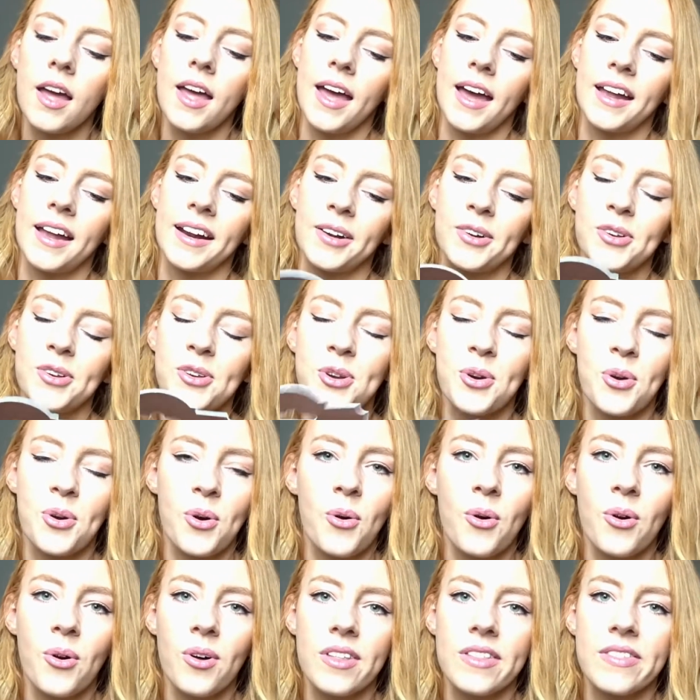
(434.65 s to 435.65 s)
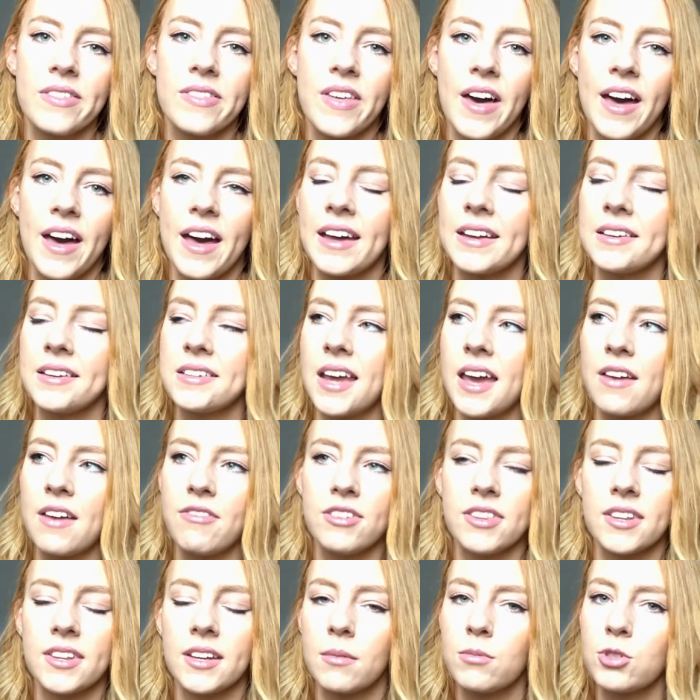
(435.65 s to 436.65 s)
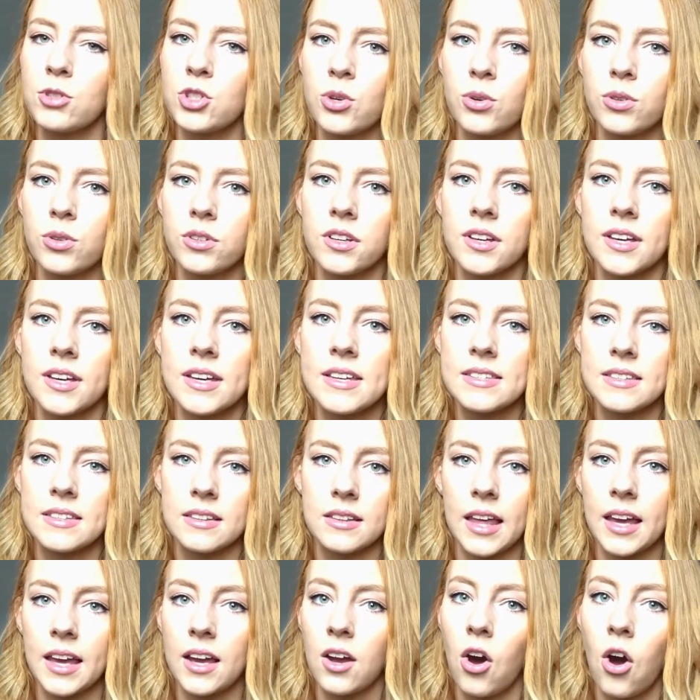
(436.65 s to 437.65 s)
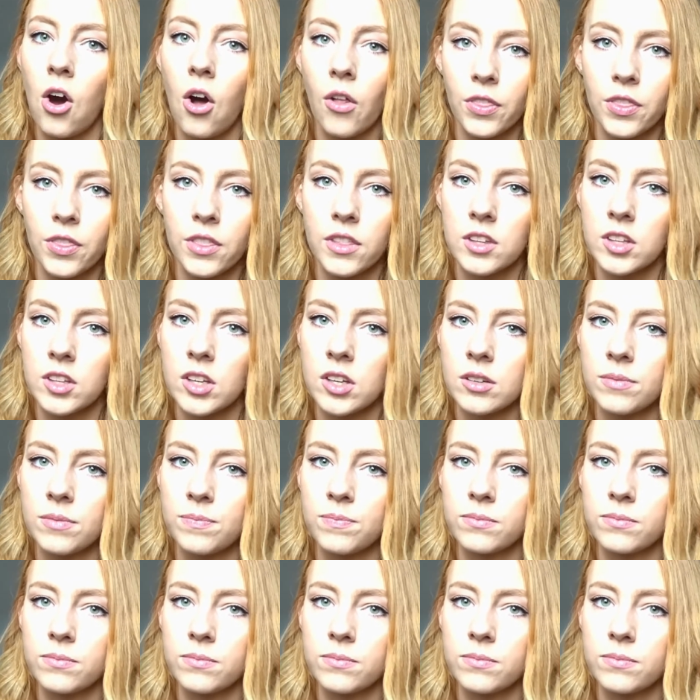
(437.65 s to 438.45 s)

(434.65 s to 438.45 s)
and I know that everything I'm showing you is like on the